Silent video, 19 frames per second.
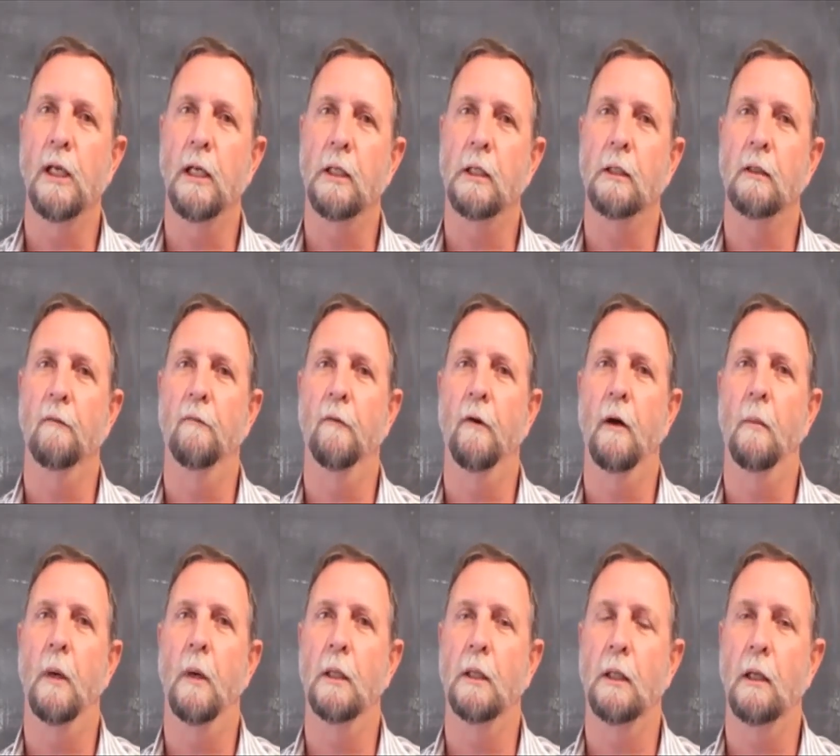
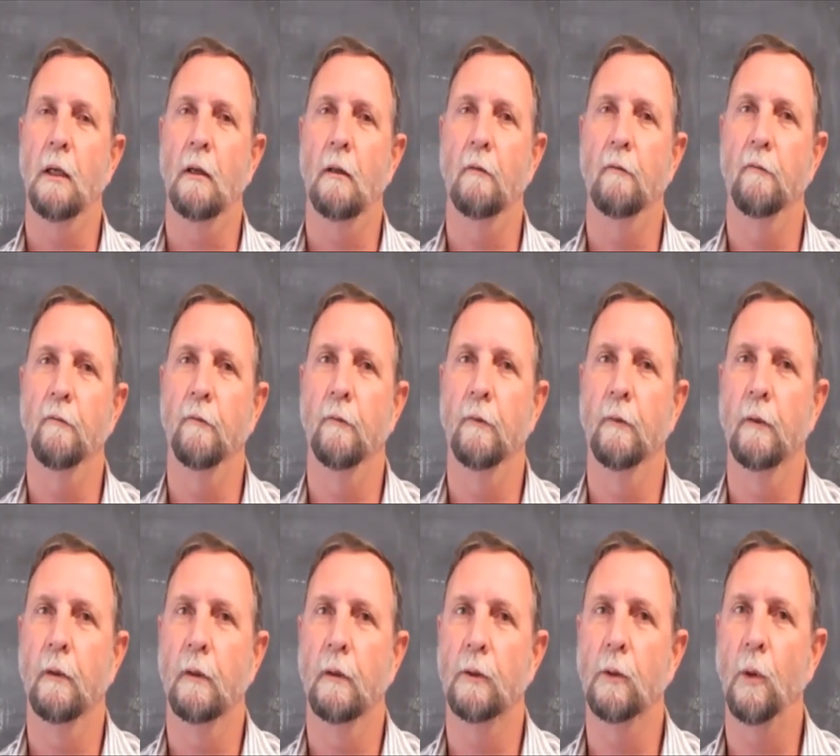justify myself
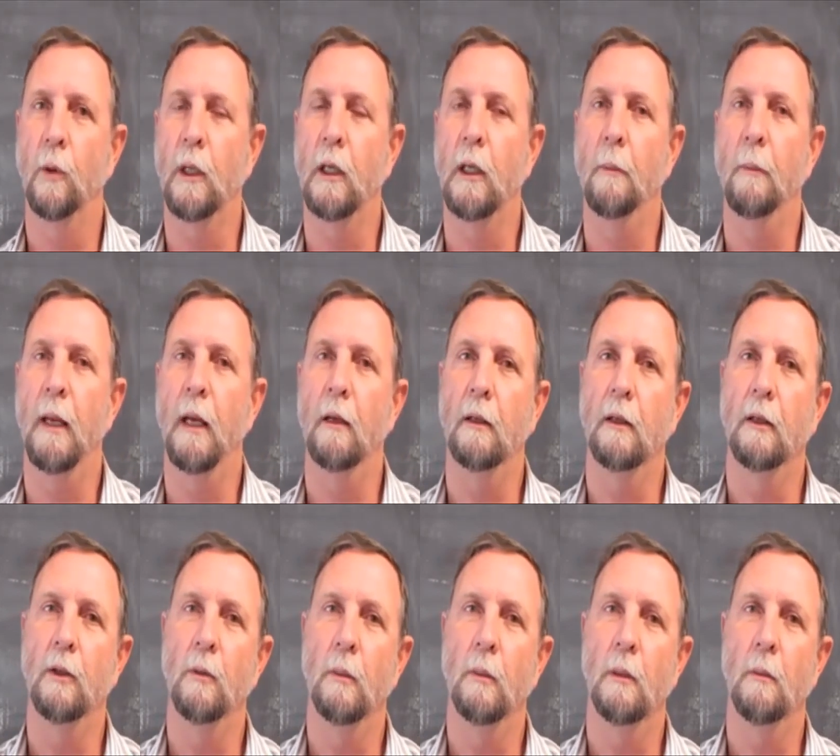talking about the
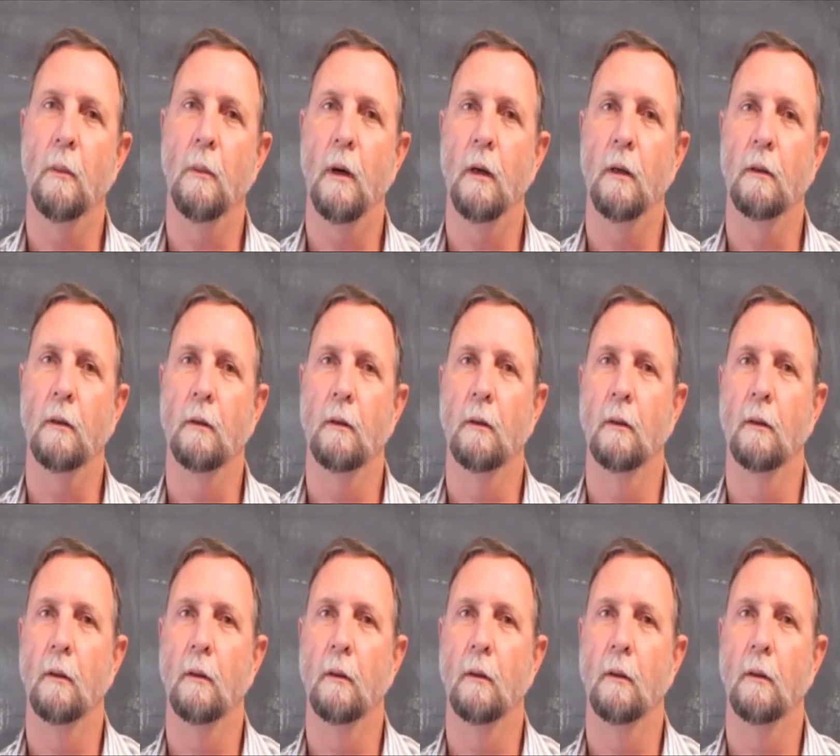human mind?